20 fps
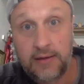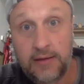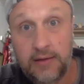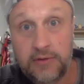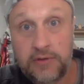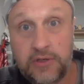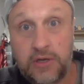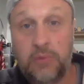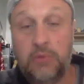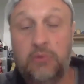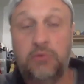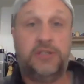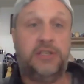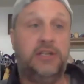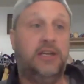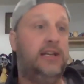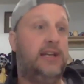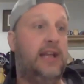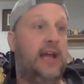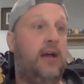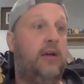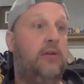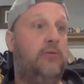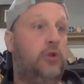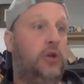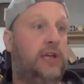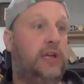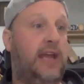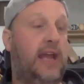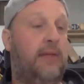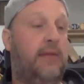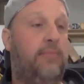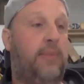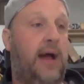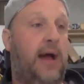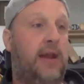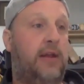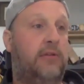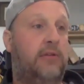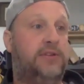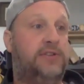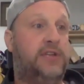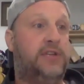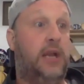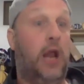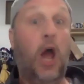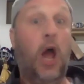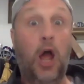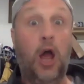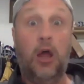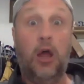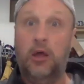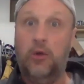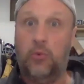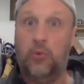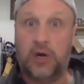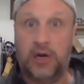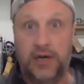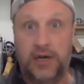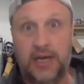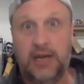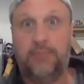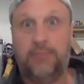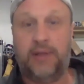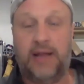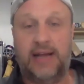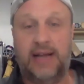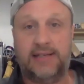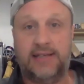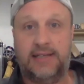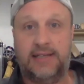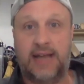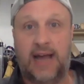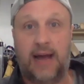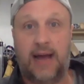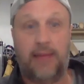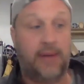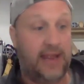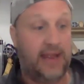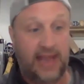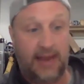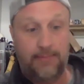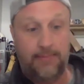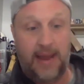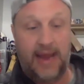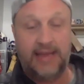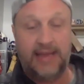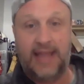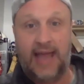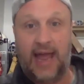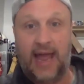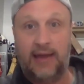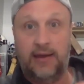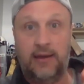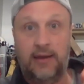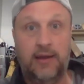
Someone was sitting down looking at a bottle and said, we're gonna need a plastic top. And they made that.